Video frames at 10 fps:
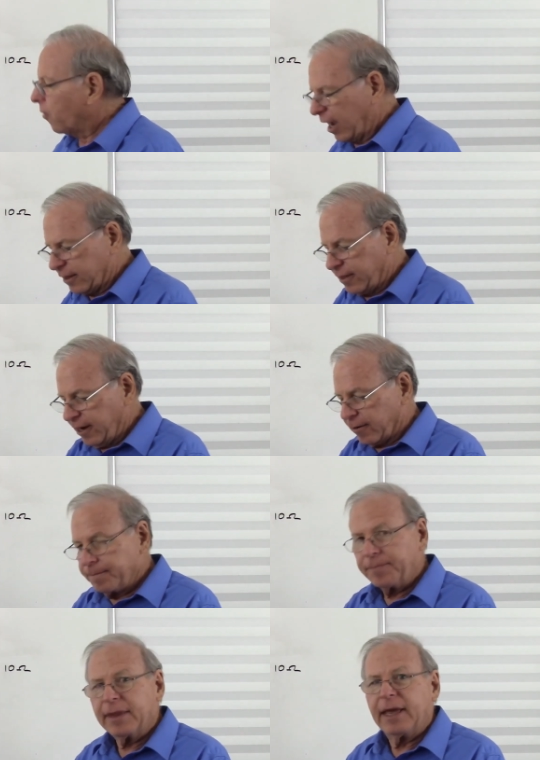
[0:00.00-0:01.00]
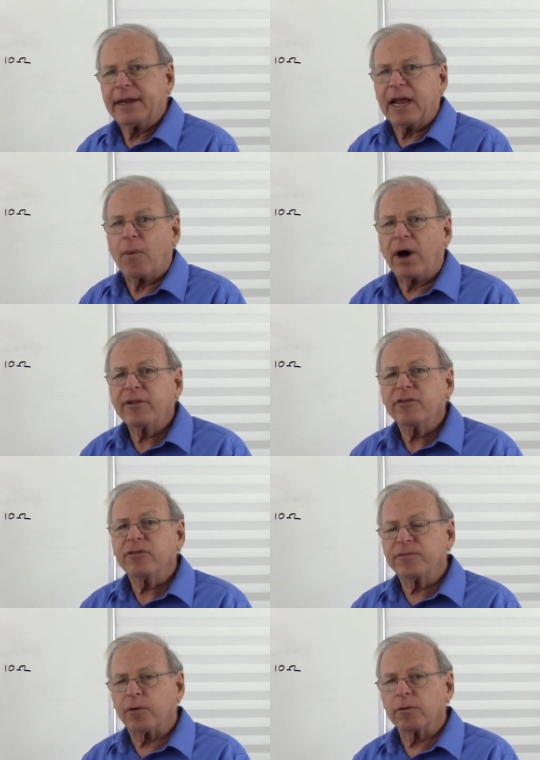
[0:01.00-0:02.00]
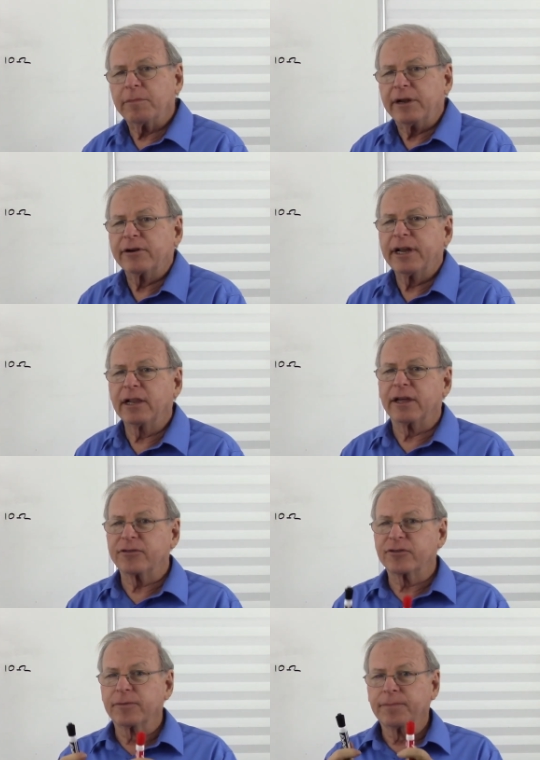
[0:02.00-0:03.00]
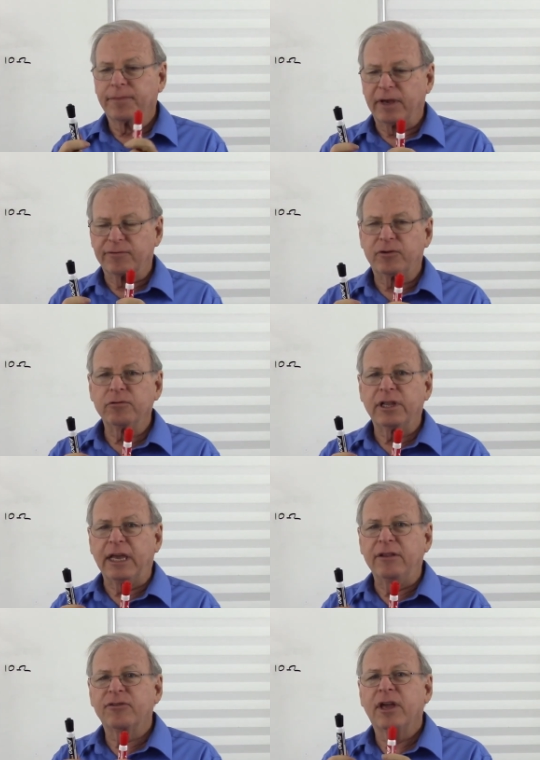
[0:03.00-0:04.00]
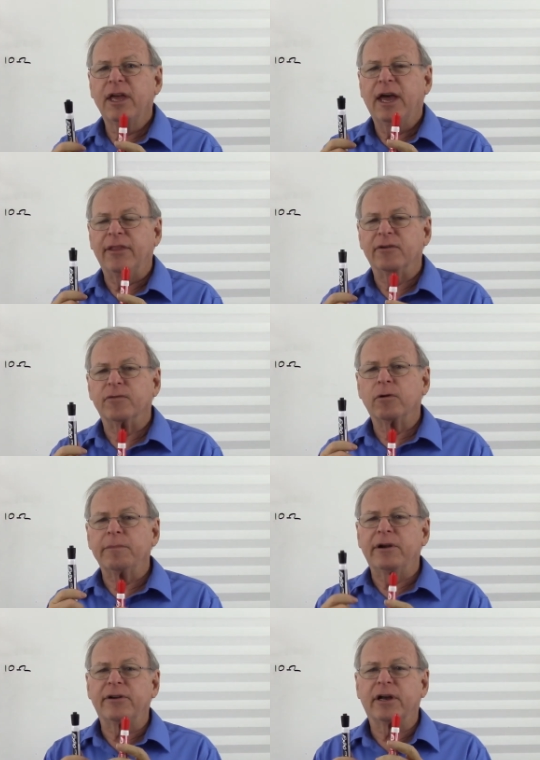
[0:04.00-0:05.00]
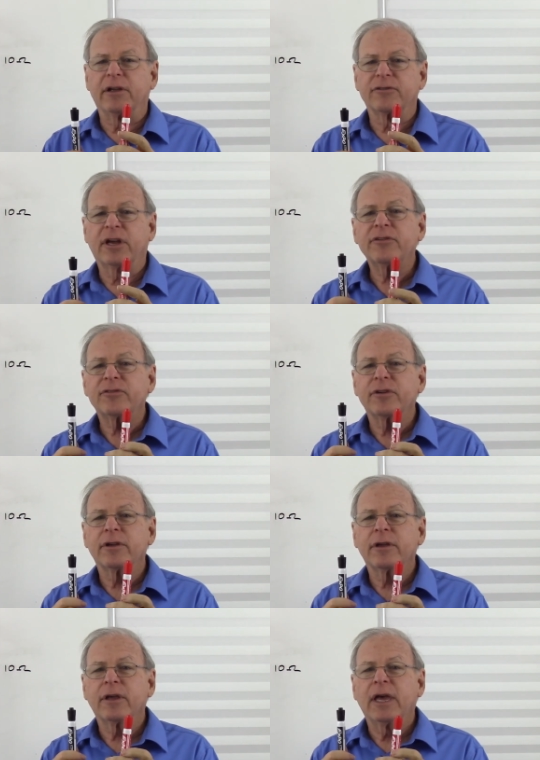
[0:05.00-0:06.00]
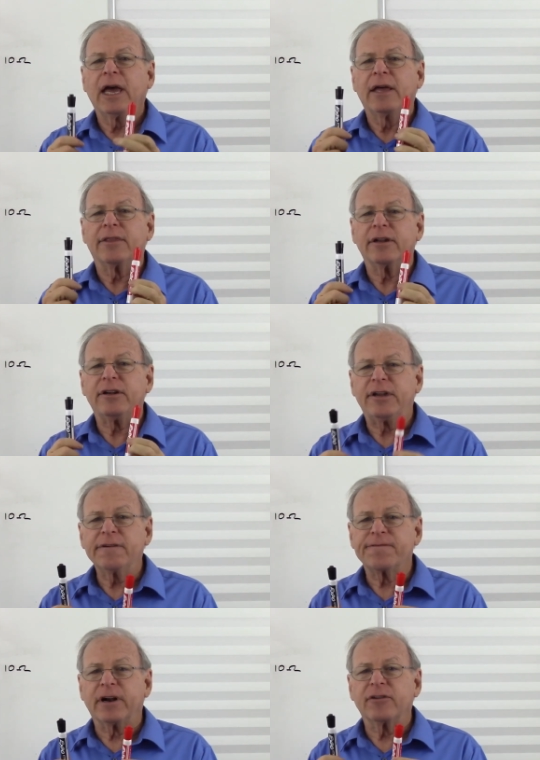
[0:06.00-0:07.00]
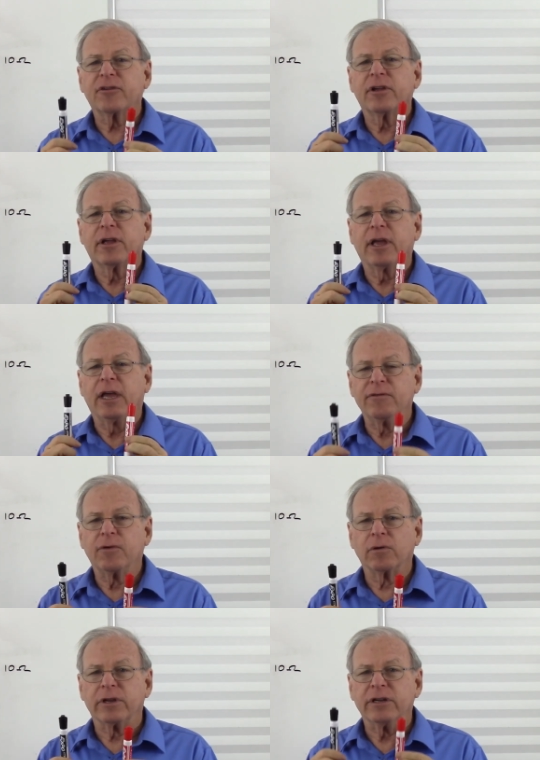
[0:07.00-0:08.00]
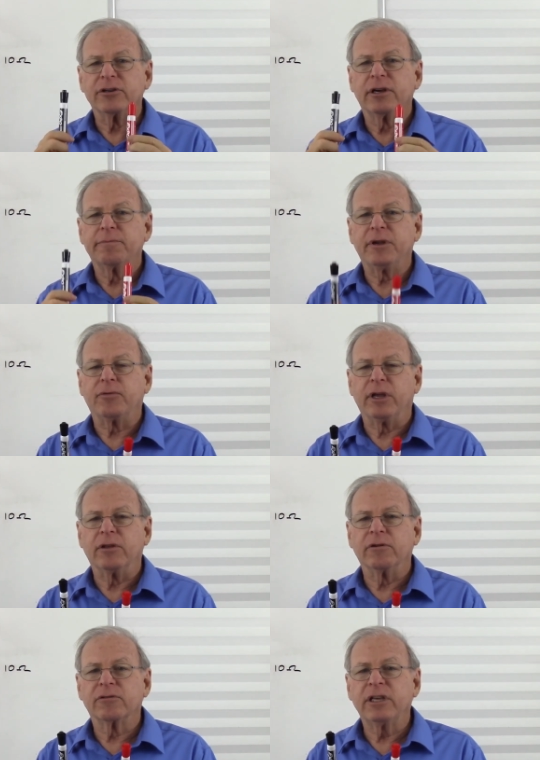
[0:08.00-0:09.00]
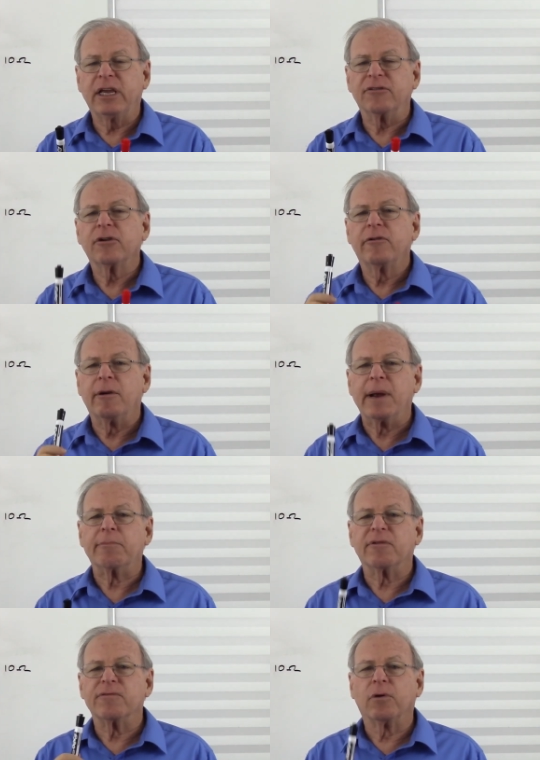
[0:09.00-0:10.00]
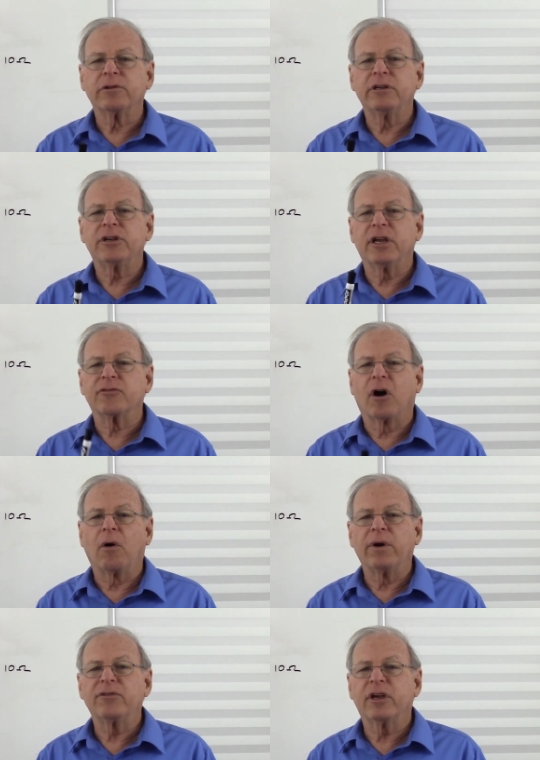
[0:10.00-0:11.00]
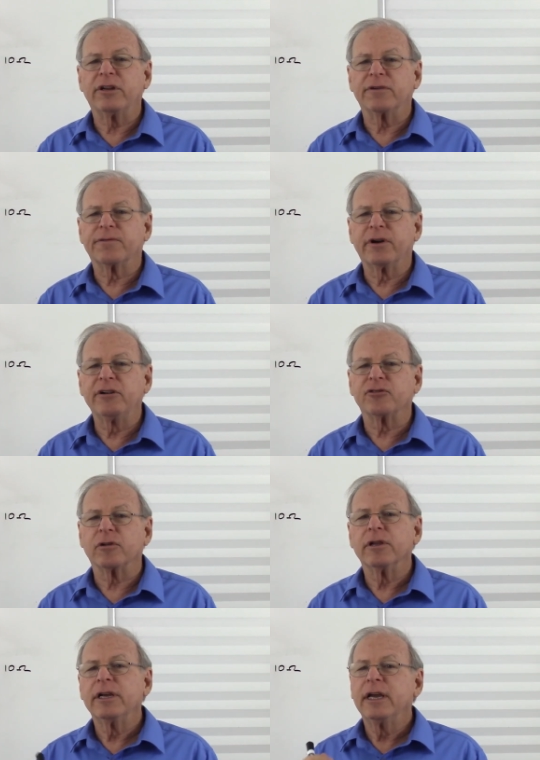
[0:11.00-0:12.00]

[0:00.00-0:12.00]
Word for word: right there. Now what does the voltmeter tell us? We have two leads and the voltmeter tells us the difference in voltage between those leads. Remember, voltage is always a differential.